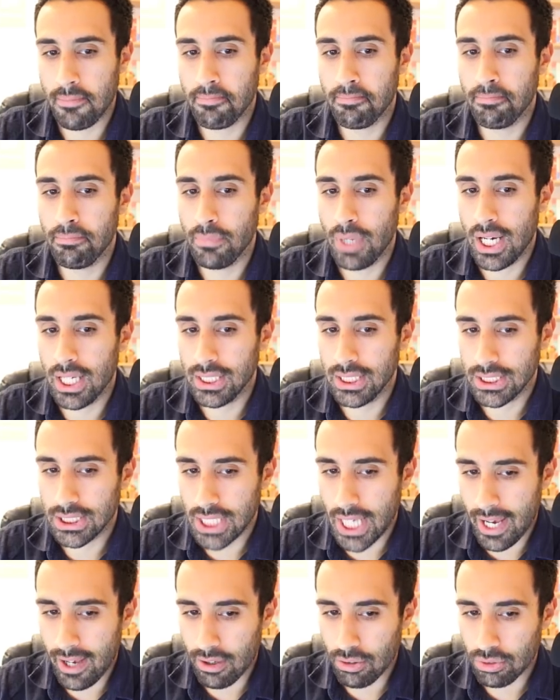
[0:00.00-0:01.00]
minus
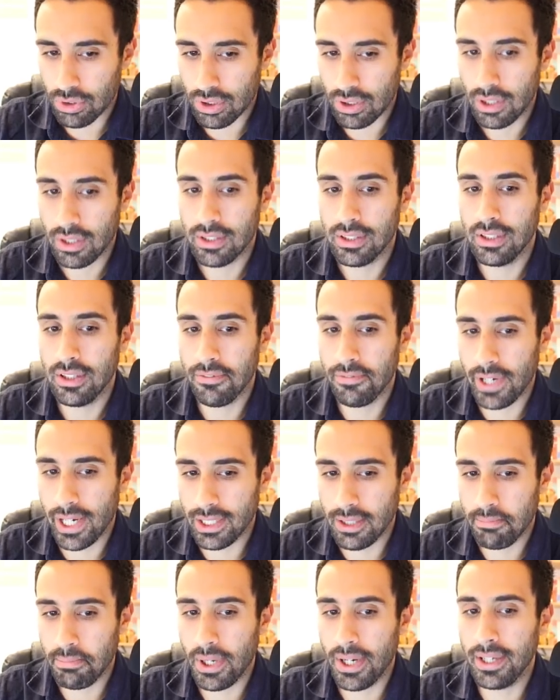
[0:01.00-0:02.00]
out
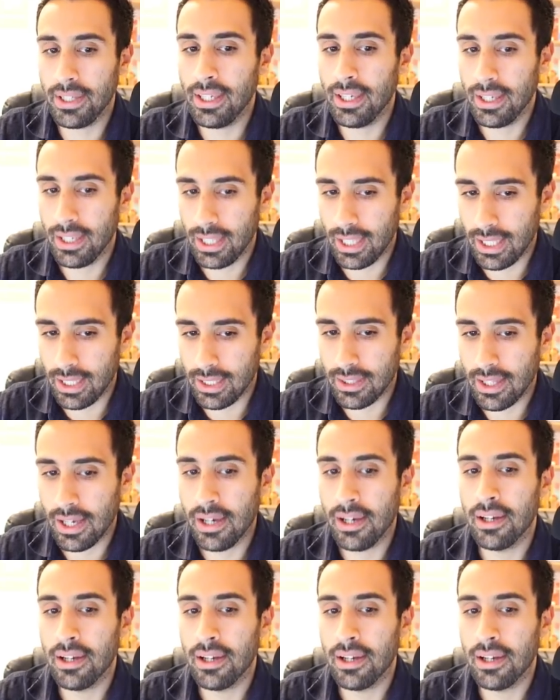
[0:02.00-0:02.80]
divided by in